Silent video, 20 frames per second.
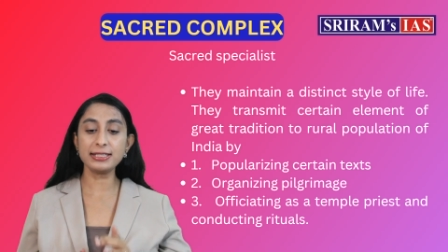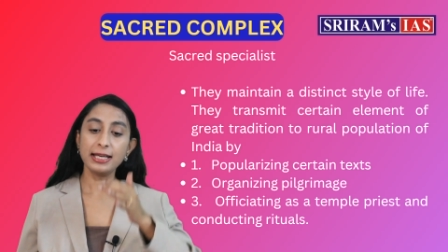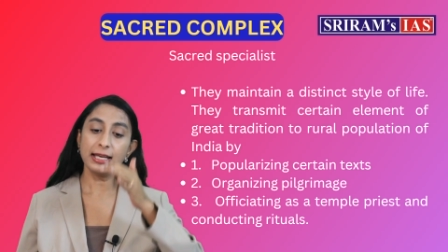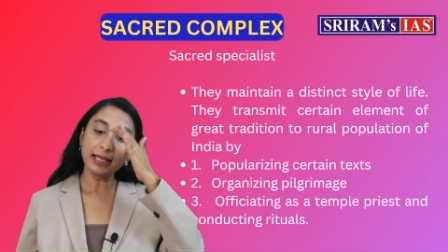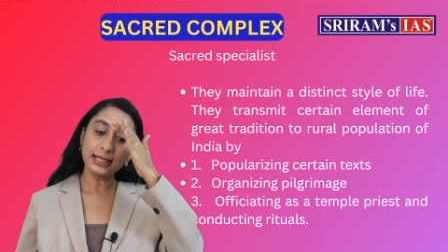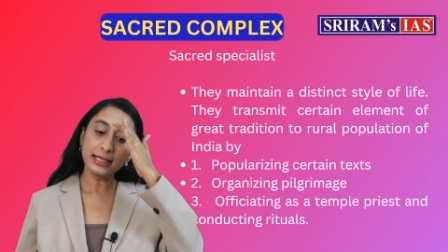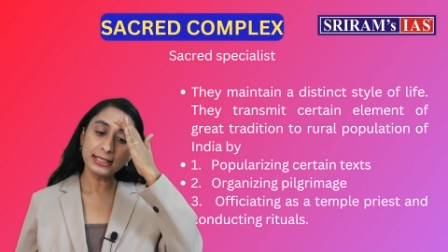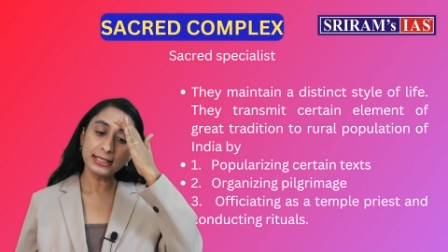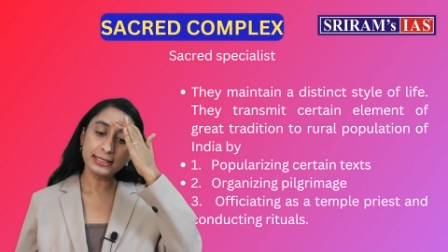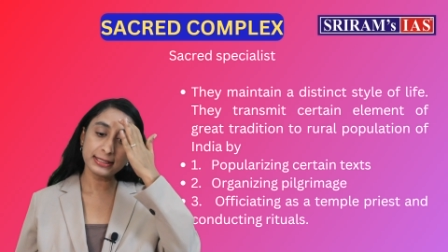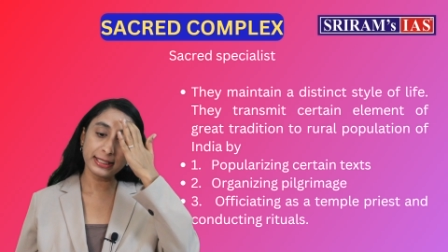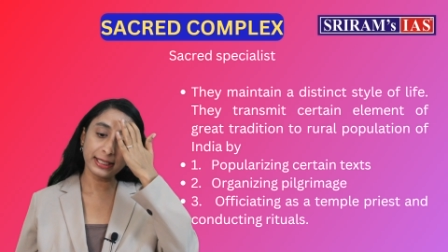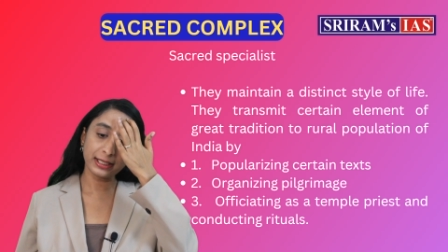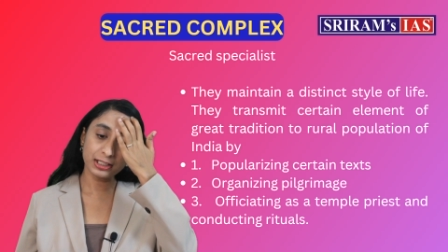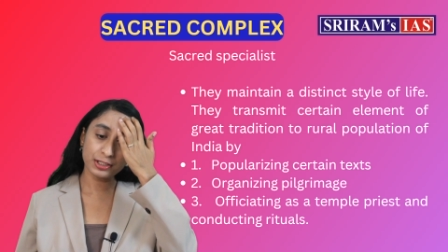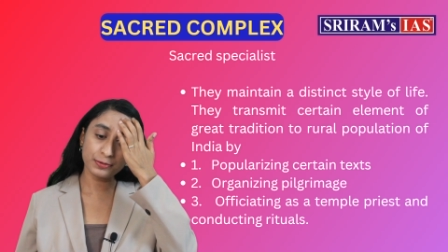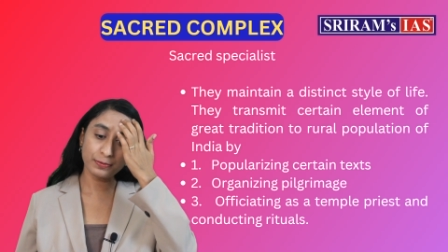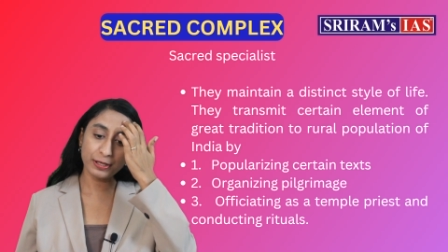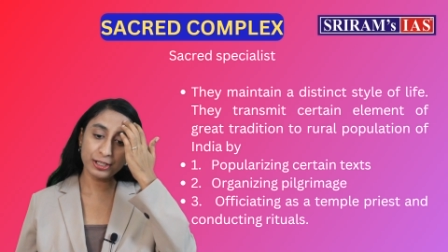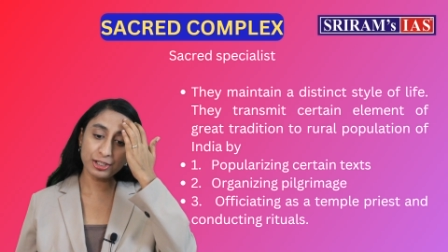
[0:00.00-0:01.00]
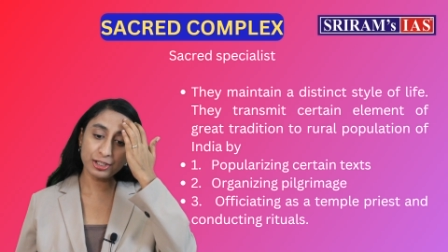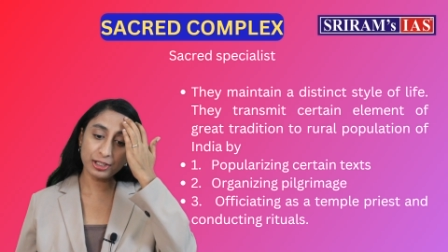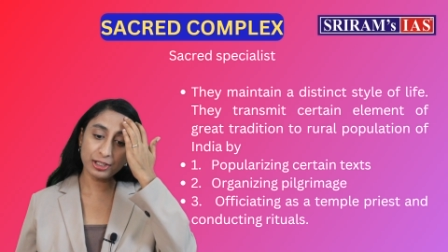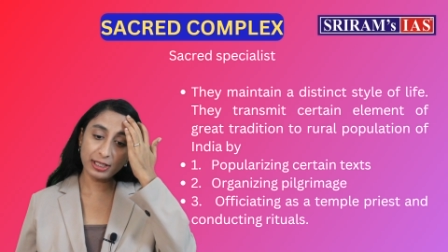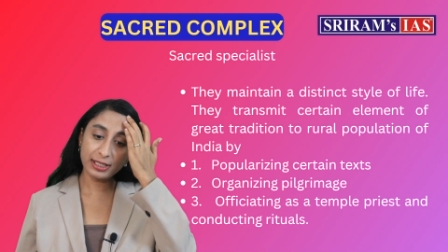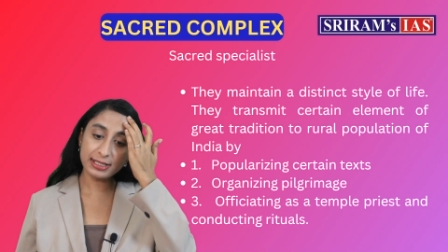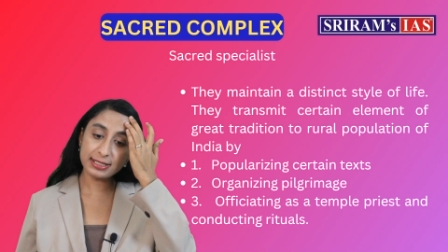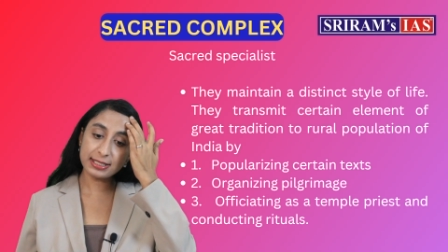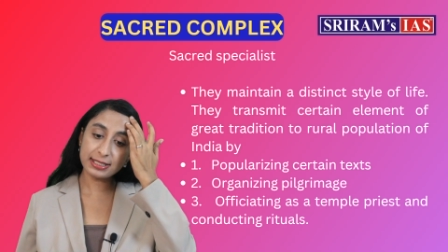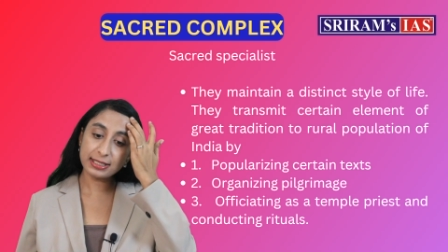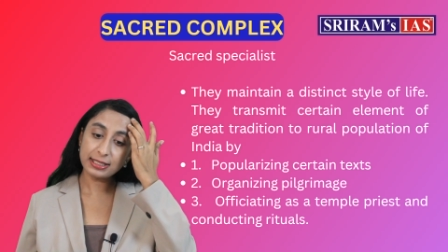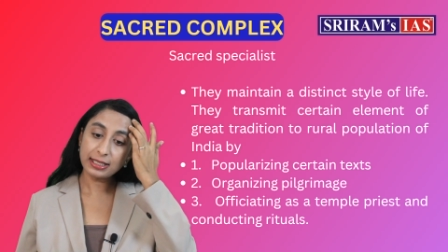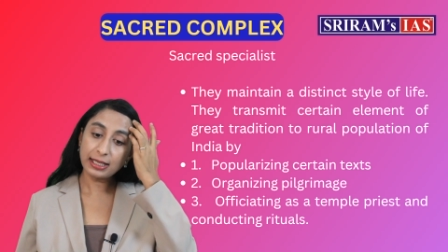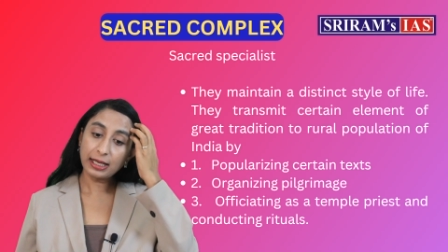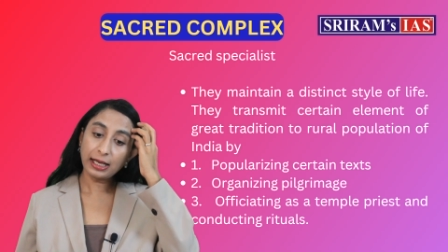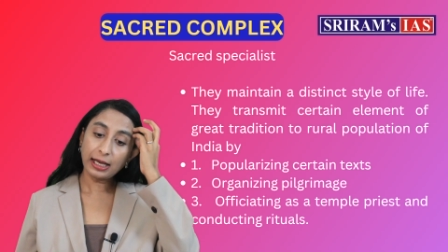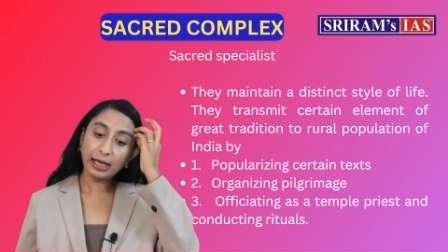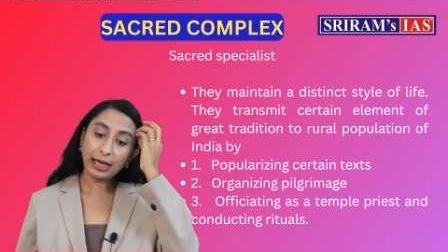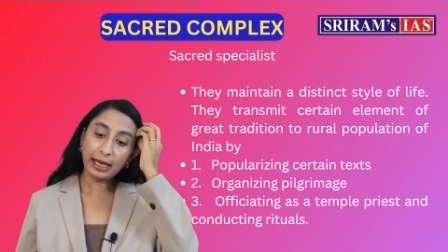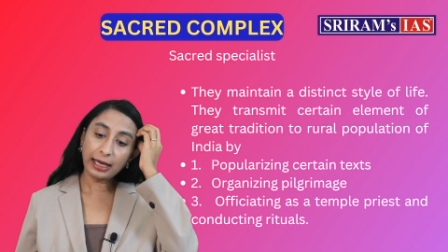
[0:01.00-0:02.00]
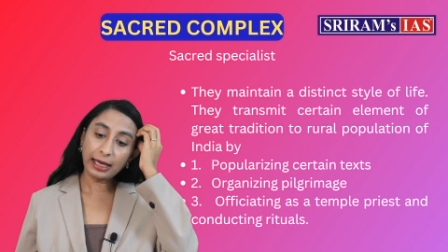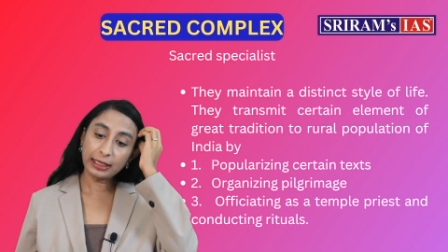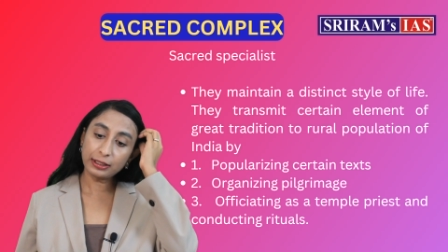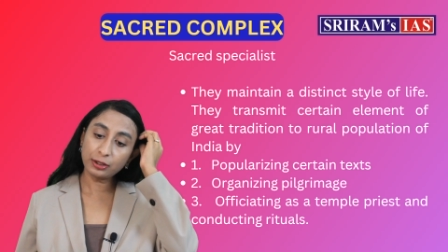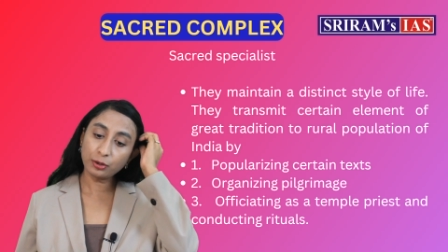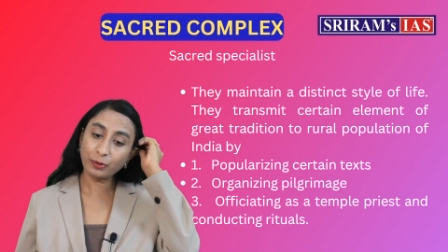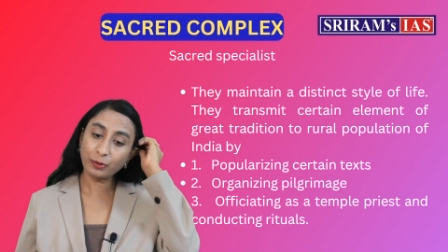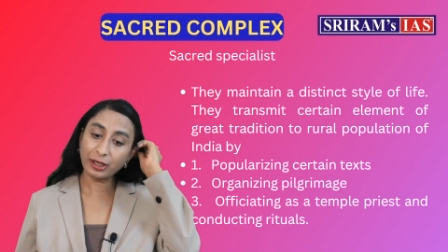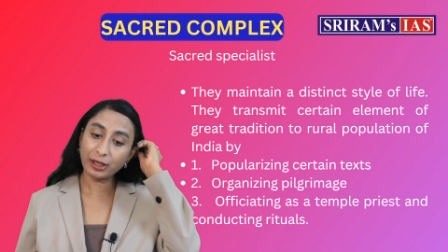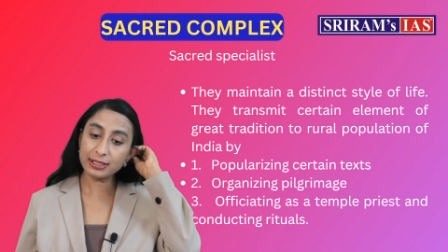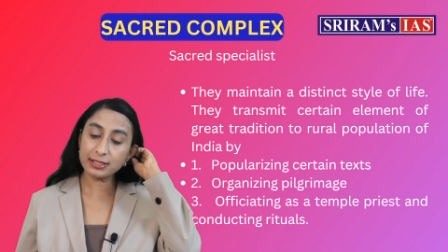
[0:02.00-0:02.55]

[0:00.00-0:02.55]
Sacred specialists are the ones